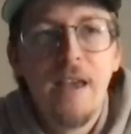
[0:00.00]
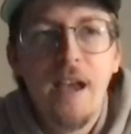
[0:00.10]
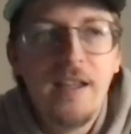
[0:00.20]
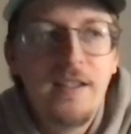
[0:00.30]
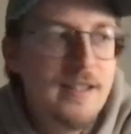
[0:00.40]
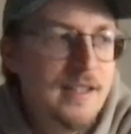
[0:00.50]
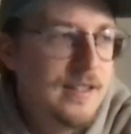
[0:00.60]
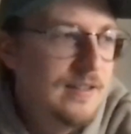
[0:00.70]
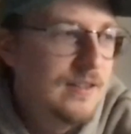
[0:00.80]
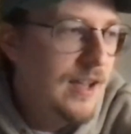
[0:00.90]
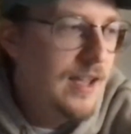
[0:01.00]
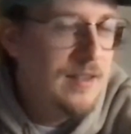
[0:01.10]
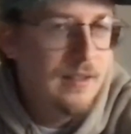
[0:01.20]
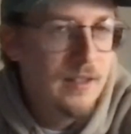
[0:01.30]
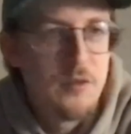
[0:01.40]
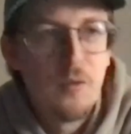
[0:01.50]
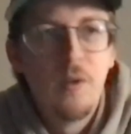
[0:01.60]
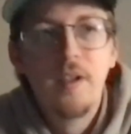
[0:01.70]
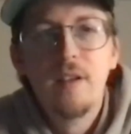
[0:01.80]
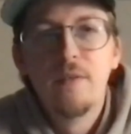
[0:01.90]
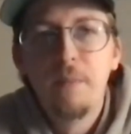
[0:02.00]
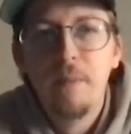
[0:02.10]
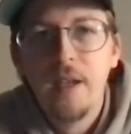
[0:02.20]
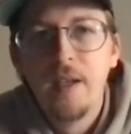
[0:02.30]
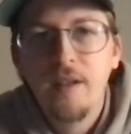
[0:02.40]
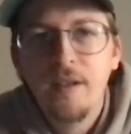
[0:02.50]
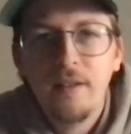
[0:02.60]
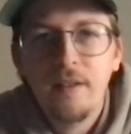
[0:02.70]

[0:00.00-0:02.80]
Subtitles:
I did. I had like 20 of them made,